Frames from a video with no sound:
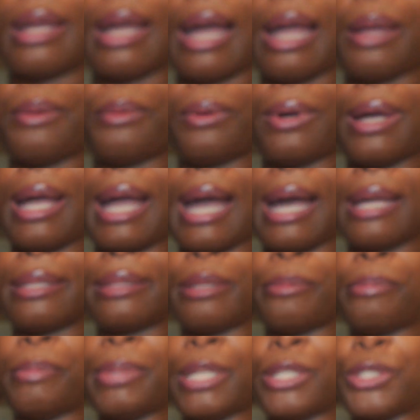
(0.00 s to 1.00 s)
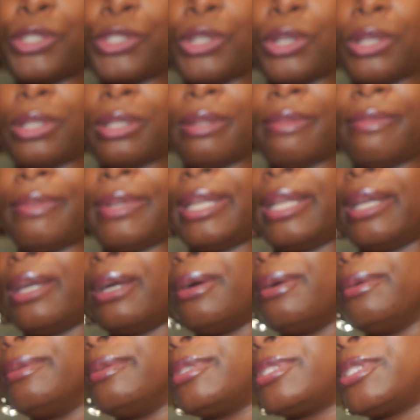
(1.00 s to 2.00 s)
I will add the picture in the
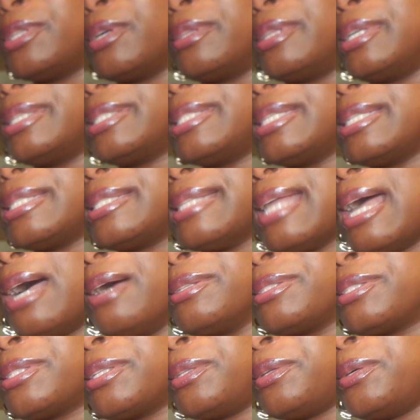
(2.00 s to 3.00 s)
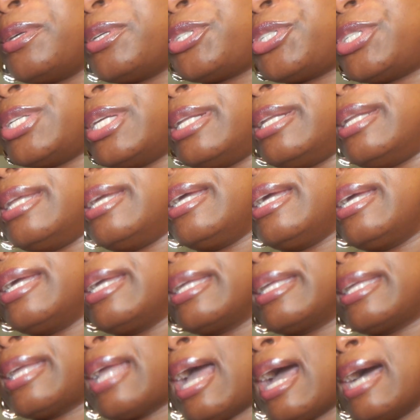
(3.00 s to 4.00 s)
video. So this is Now Solution
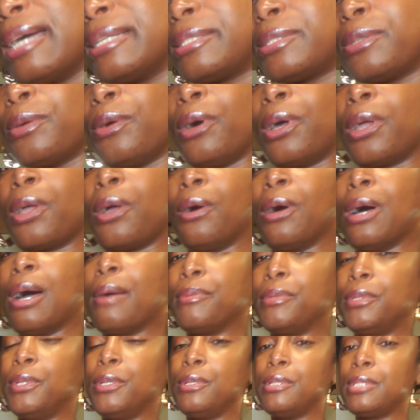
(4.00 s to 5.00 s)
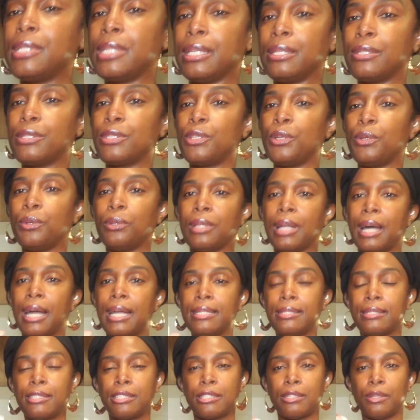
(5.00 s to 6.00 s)
Castor Oil. I'm using 2
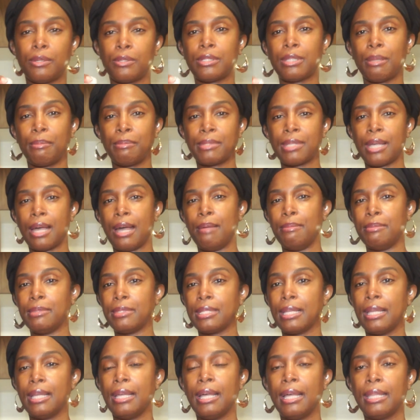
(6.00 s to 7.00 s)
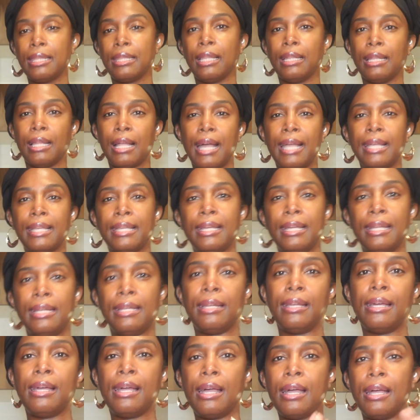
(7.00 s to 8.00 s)
lights, so sometimes the light
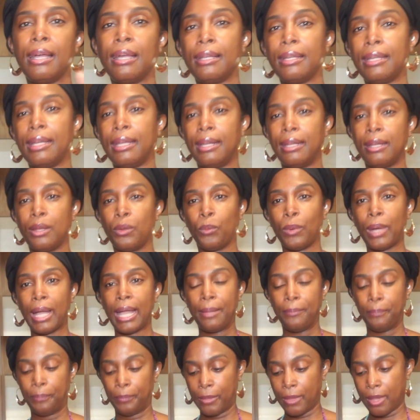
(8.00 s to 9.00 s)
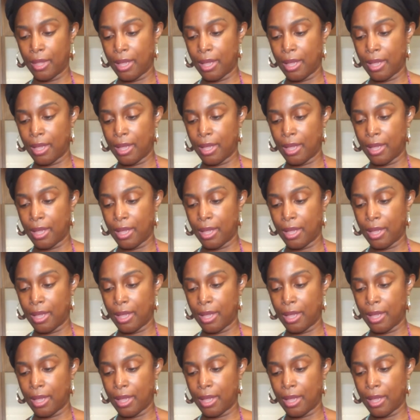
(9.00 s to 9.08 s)
can get in the way.